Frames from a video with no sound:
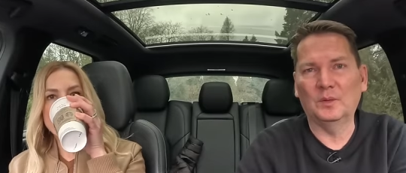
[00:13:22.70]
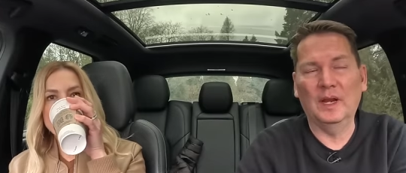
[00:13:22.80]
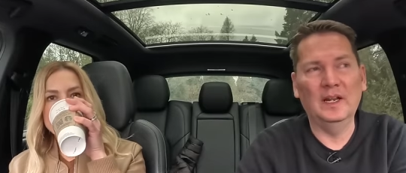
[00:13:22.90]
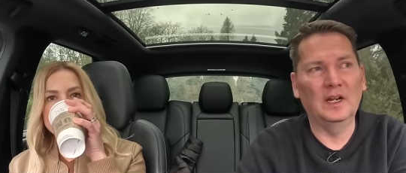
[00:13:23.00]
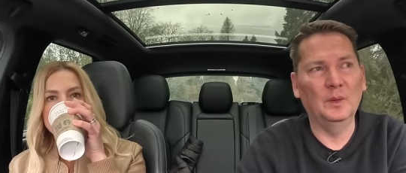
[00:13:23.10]

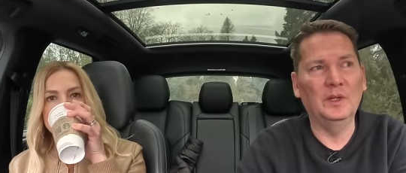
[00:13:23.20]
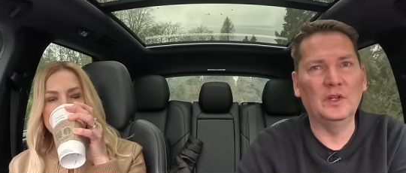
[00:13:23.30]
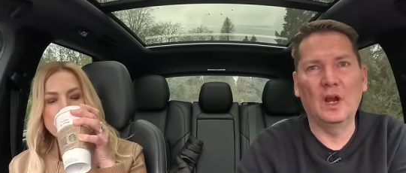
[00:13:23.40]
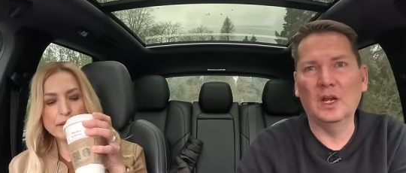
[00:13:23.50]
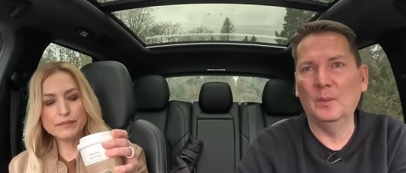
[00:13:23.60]
Speaker 1: regularly, we
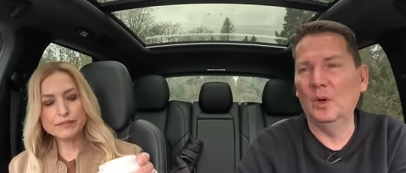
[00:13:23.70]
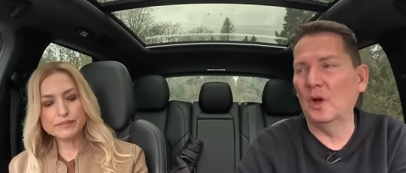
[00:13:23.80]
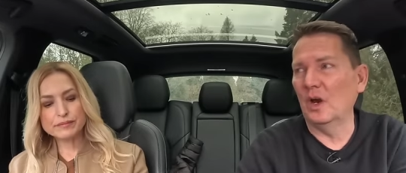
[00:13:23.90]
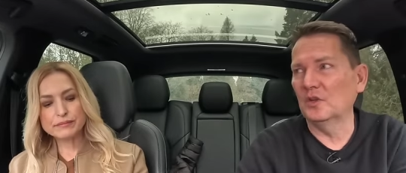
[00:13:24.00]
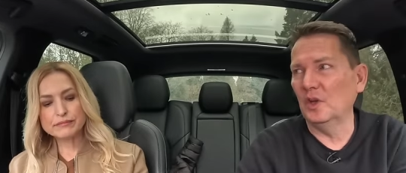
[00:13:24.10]
talk about
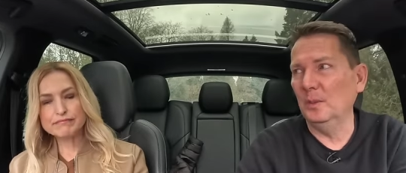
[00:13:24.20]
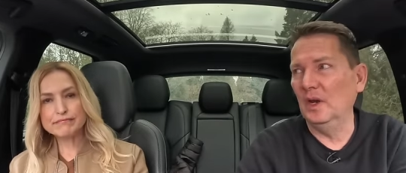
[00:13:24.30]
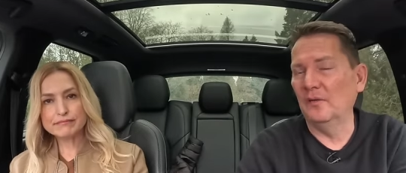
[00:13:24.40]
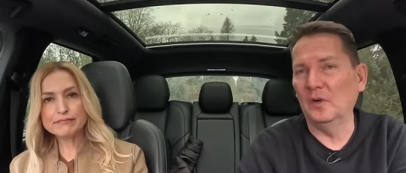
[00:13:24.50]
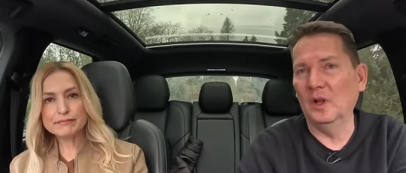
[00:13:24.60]
cars that have been
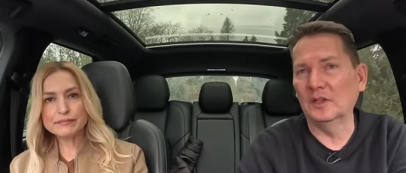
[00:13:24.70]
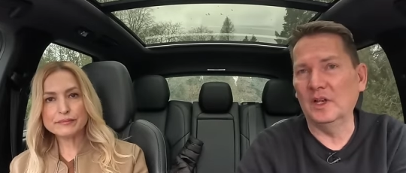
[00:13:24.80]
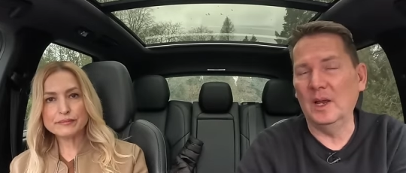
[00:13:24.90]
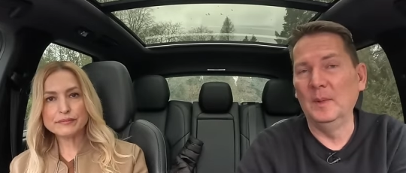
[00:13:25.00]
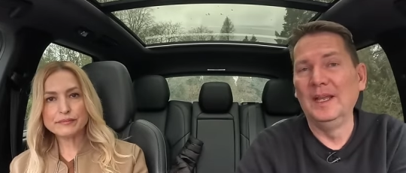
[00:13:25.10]
out for a long
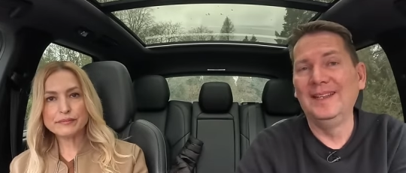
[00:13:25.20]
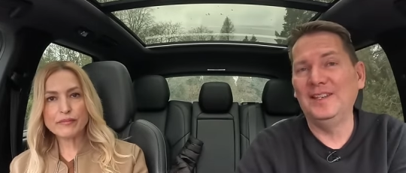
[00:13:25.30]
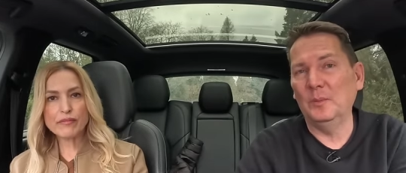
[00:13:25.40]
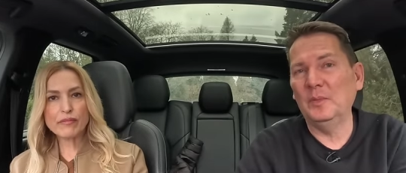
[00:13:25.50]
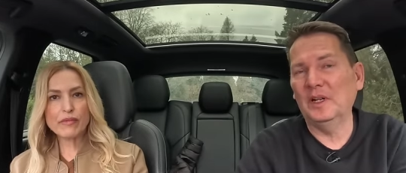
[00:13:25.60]
time,
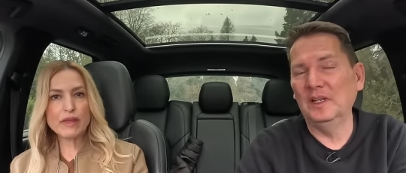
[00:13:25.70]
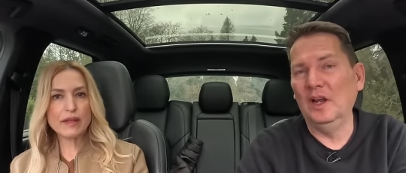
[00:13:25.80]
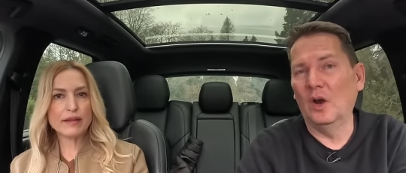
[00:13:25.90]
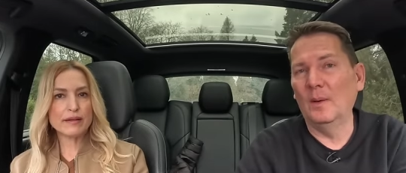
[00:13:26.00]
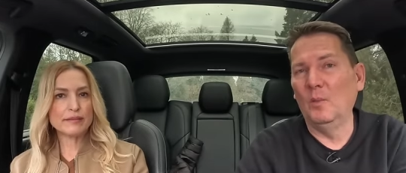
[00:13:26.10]
typically
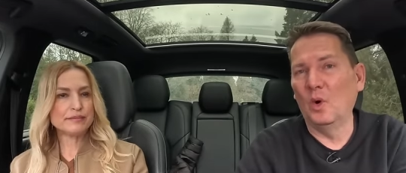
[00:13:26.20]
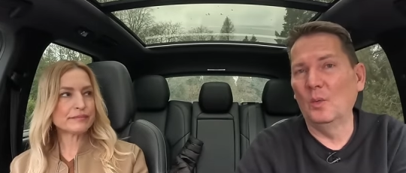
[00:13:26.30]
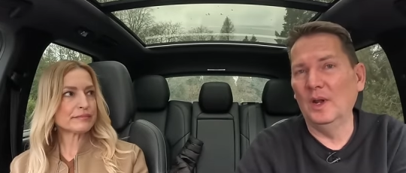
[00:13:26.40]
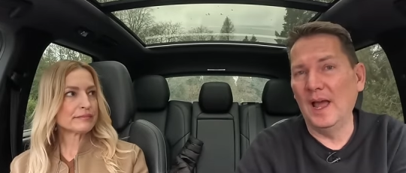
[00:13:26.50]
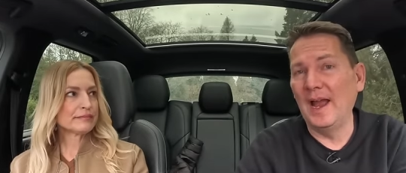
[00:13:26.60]
are more
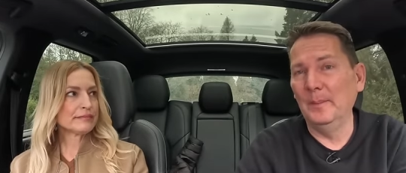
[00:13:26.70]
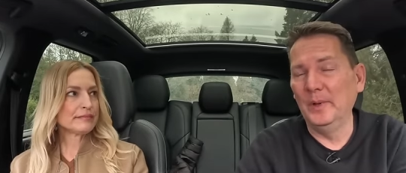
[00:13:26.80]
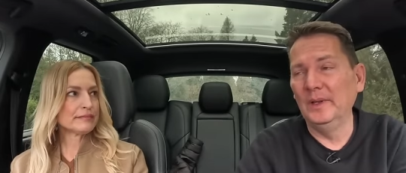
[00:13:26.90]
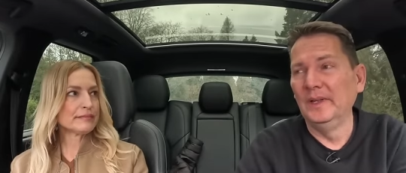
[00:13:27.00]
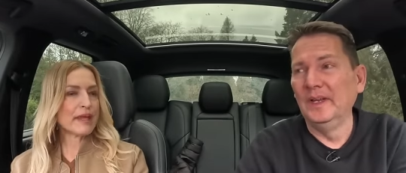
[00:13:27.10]

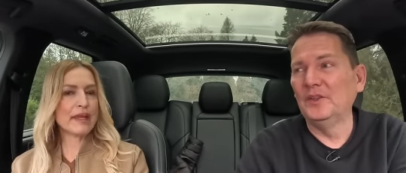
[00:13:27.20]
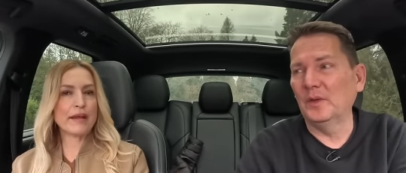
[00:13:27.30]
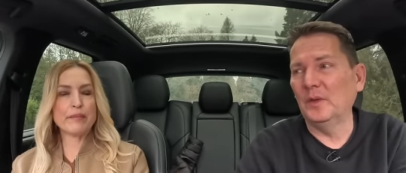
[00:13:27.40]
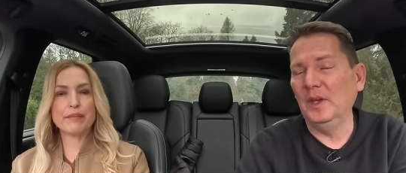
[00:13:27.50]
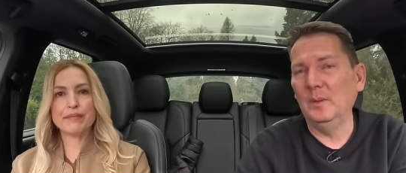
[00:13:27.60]
reliable. Yeah. So
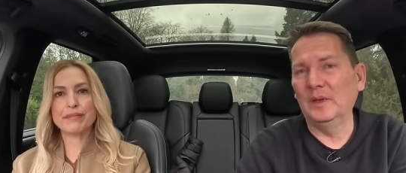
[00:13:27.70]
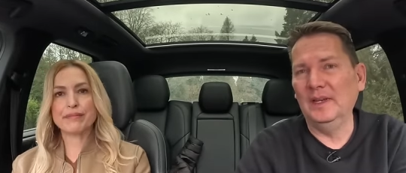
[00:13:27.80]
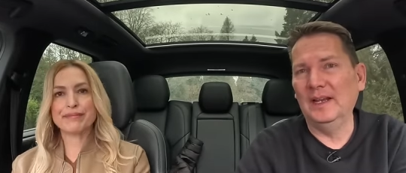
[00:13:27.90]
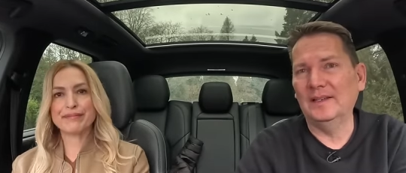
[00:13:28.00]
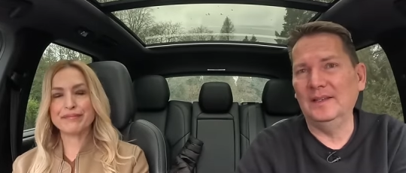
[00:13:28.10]
the thing about the
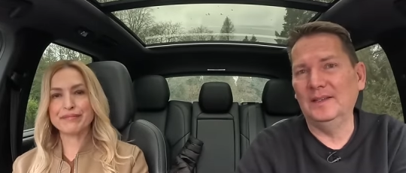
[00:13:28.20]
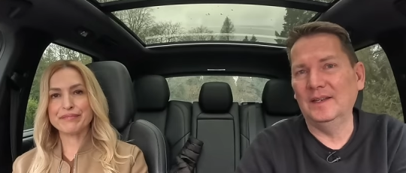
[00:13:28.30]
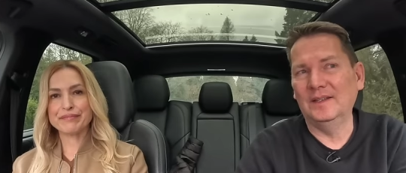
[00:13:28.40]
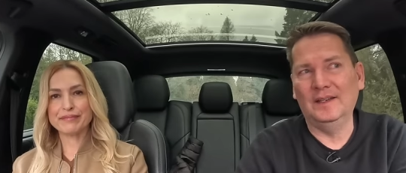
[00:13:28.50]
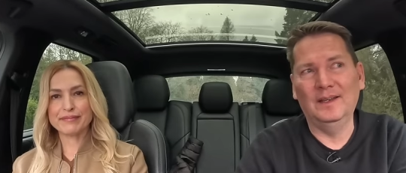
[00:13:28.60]

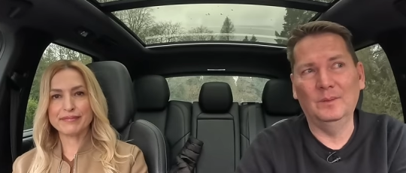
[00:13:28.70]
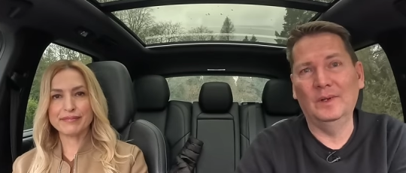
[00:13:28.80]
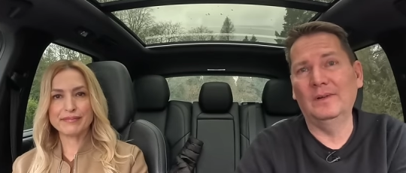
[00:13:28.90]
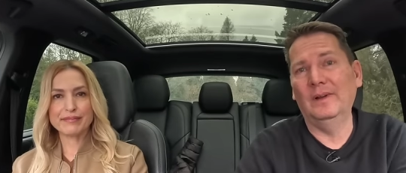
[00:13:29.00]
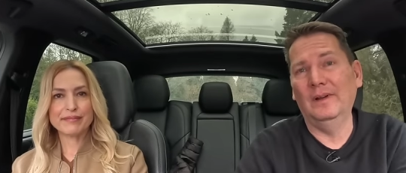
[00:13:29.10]
XC60 has been
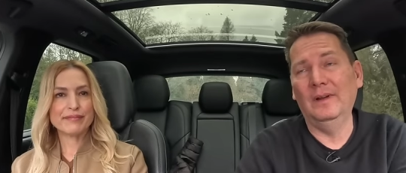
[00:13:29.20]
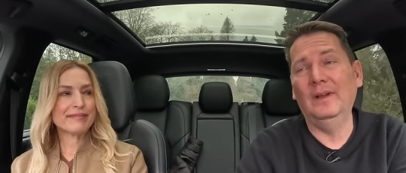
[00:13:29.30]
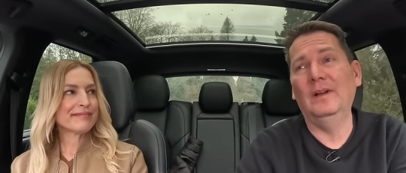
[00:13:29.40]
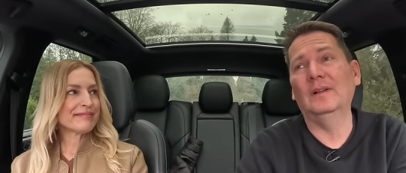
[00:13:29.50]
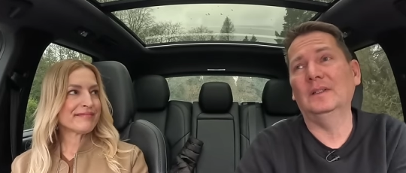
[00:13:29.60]
around a
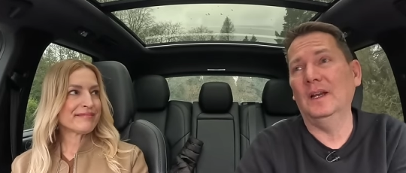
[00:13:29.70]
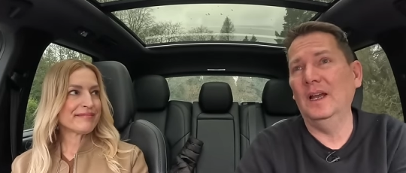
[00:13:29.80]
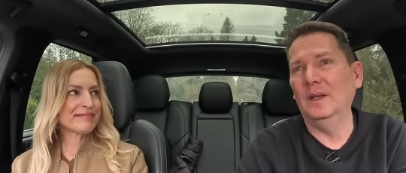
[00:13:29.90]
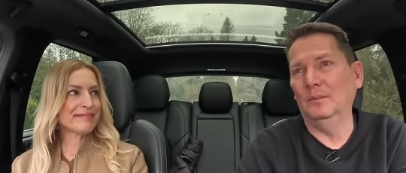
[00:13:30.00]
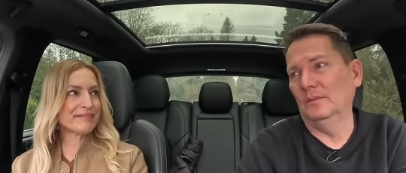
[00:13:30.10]
long
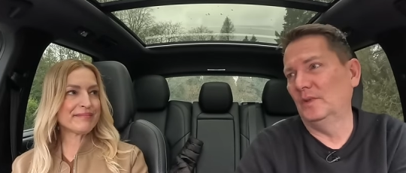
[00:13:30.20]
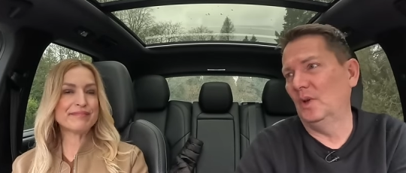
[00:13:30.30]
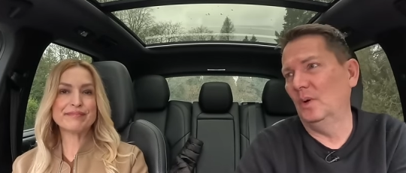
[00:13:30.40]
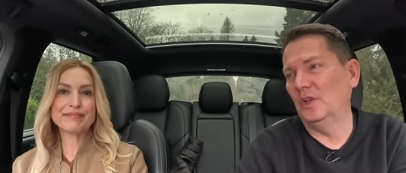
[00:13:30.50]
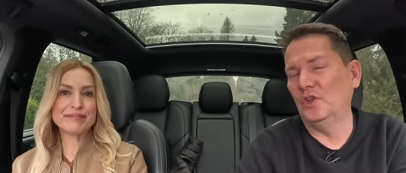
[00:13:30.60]
time. Mm -hmm.
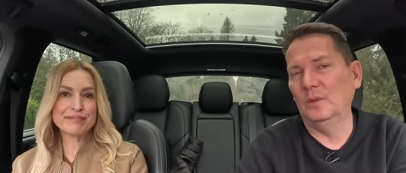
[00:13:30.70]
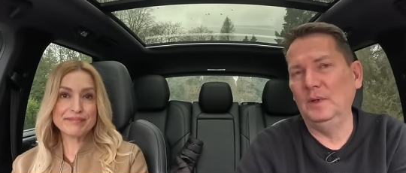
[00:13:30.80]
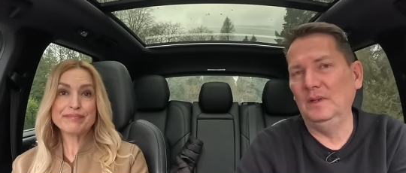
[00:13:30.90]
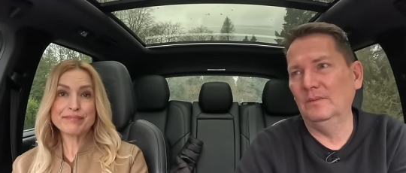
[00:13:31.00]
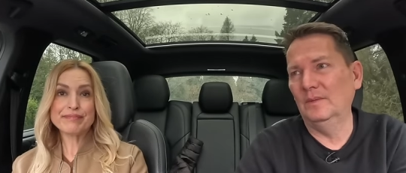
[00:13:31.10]
So it should
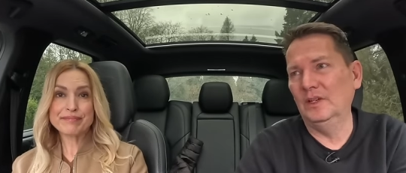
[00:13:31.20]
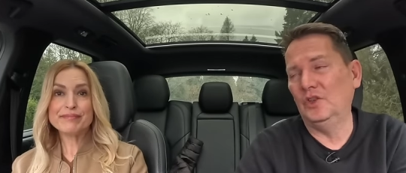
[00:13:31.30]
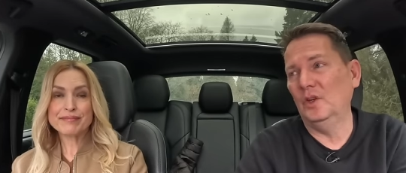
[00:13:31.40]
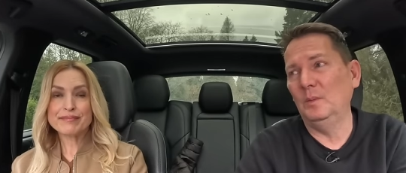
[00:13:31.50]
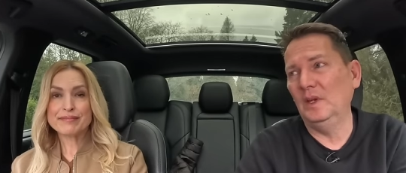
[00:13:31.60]
be it
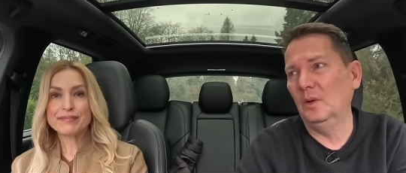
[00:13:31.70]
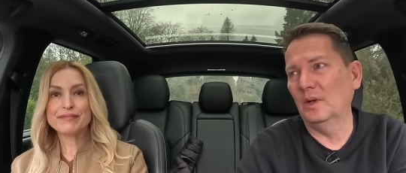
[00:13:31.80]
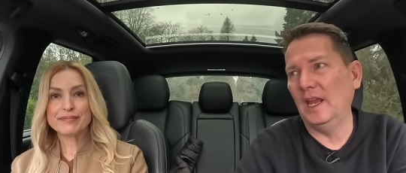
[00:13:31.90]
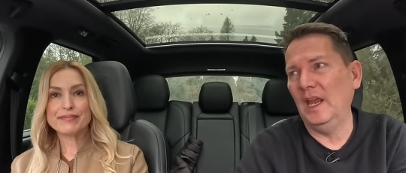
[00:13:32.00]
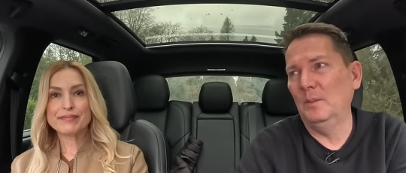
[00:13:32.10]
should be
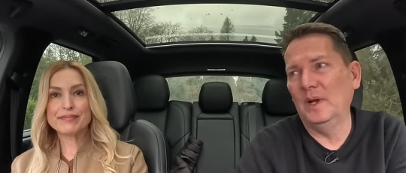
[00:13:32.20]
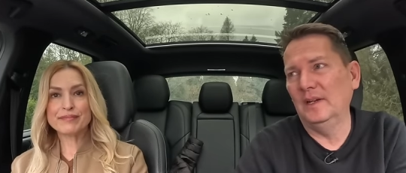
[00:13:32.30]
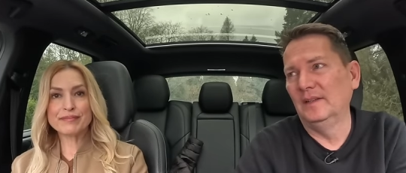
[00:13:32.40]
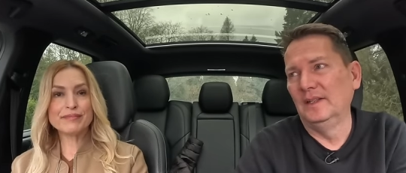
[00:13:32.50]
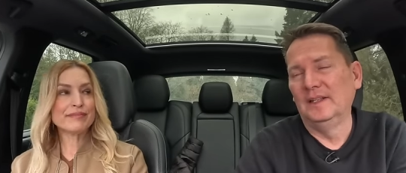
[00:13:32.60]
okay, but mm
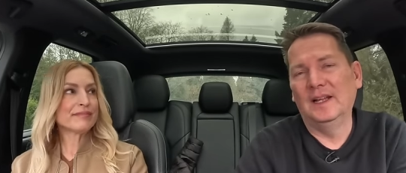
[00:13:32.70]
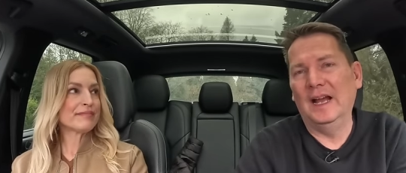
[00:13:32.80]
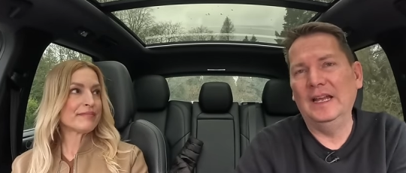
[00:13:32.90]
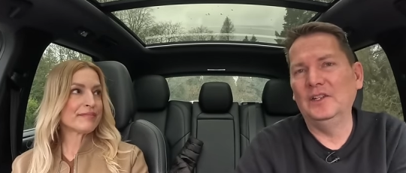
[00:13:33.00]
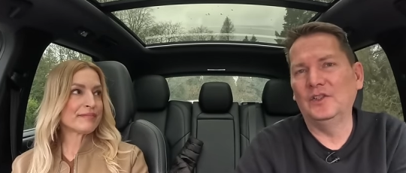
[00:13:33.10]

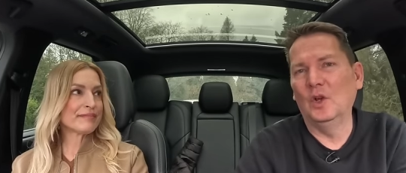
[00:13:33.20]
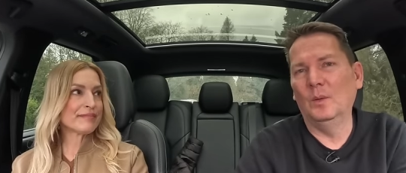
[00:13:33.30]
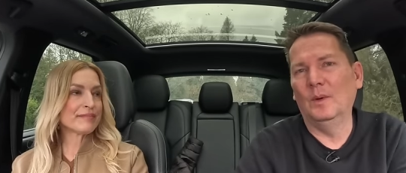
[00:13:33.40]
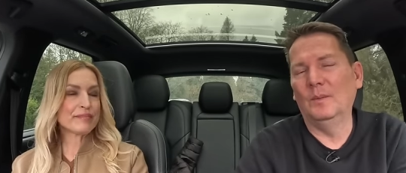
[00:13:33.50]
-hmm. I just know